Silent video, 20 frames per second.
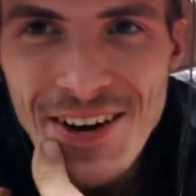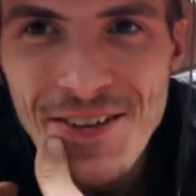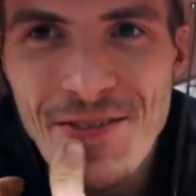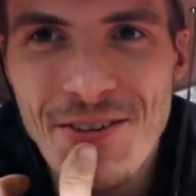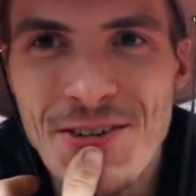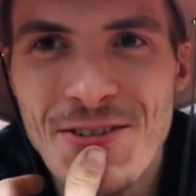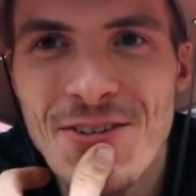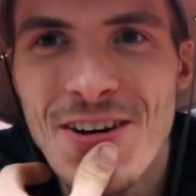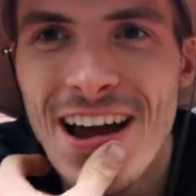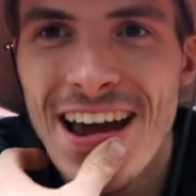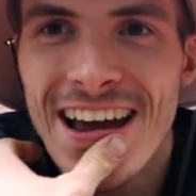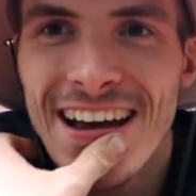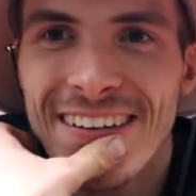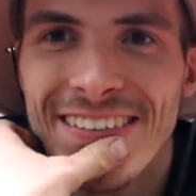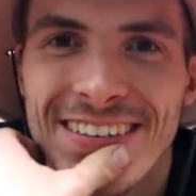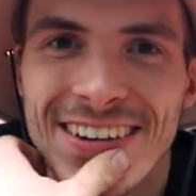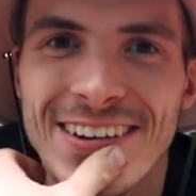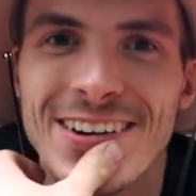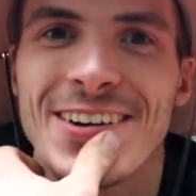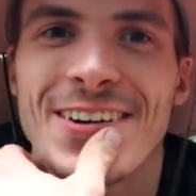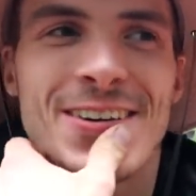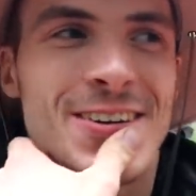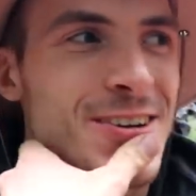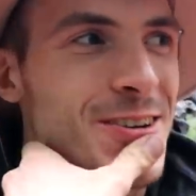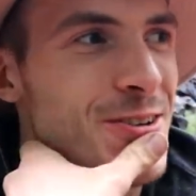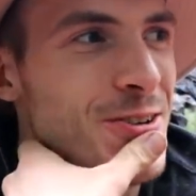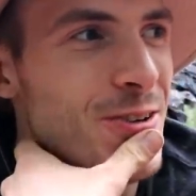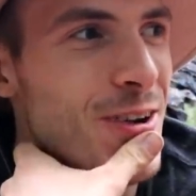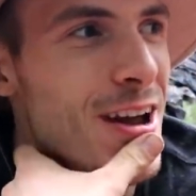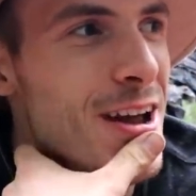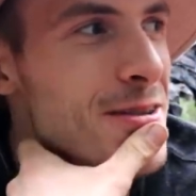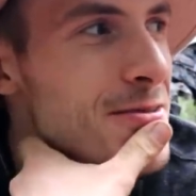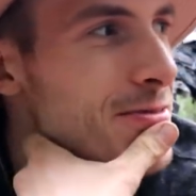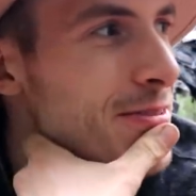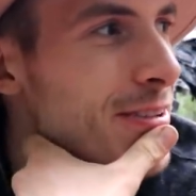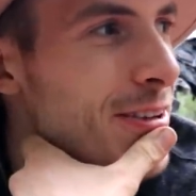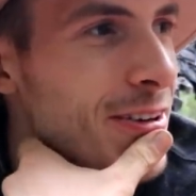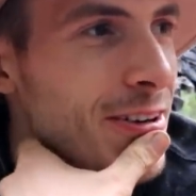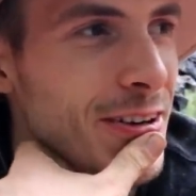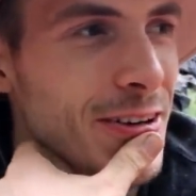When you have your grand
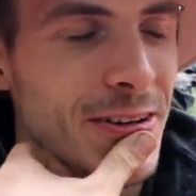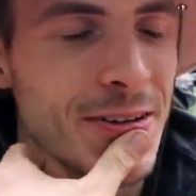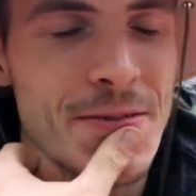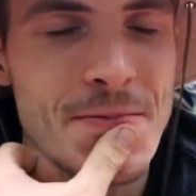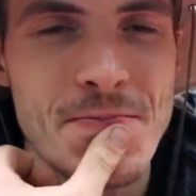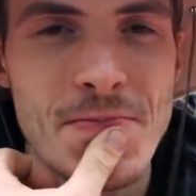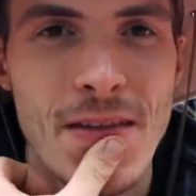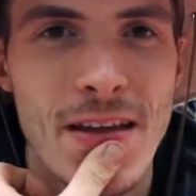or your